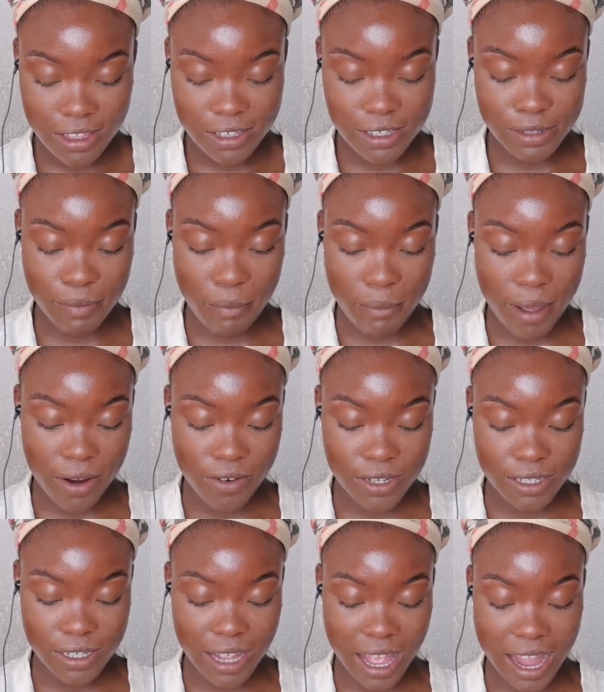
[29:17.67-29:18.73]
This is
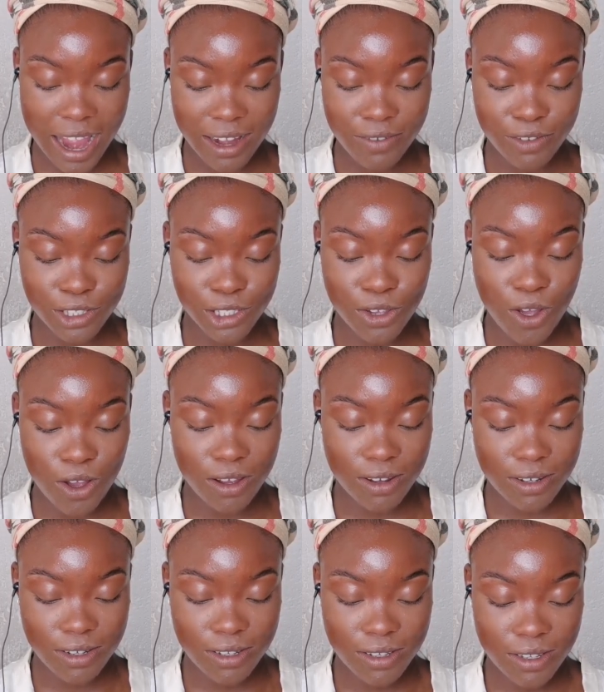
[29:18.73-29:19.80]
embarrassing. I can't even talk.
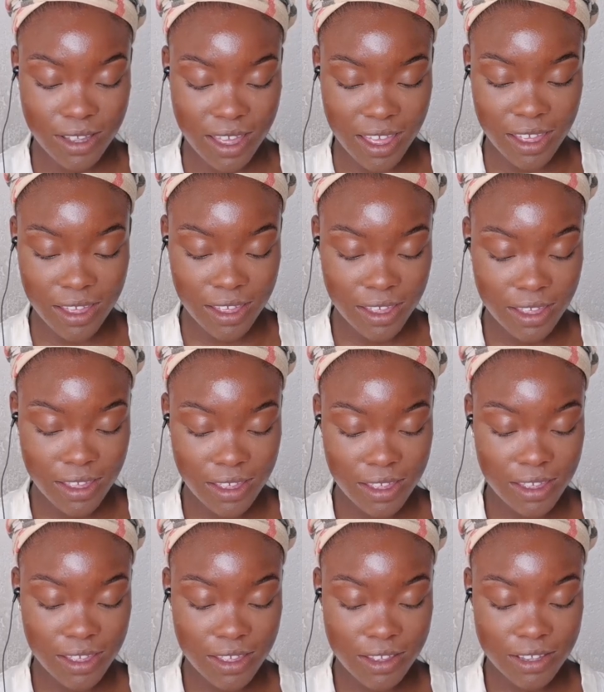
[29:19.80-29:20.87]
Eh?
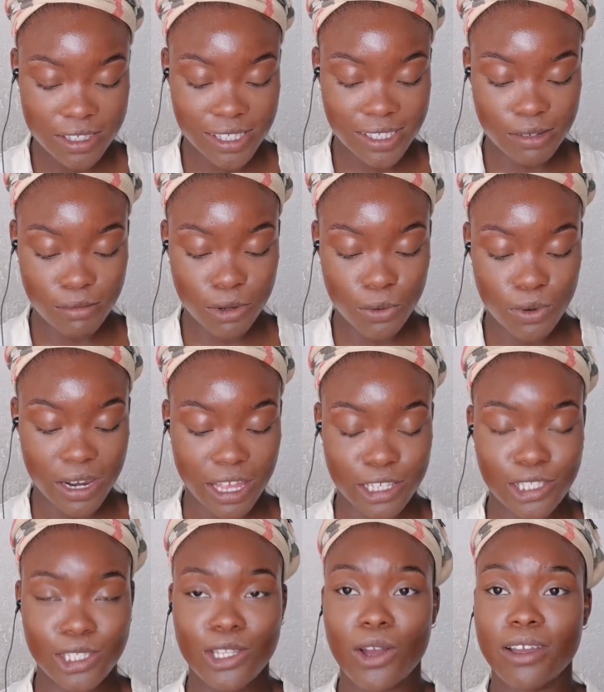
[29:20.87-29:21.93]
Someone who
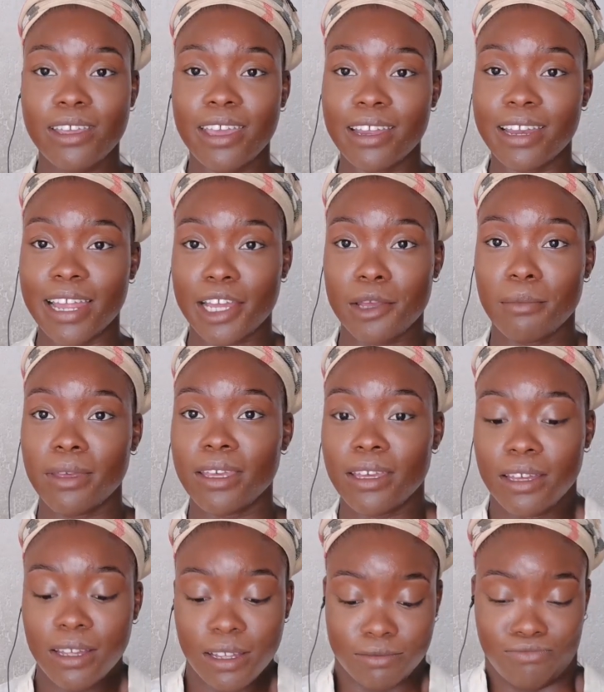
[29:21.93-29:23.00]
likes talking like me.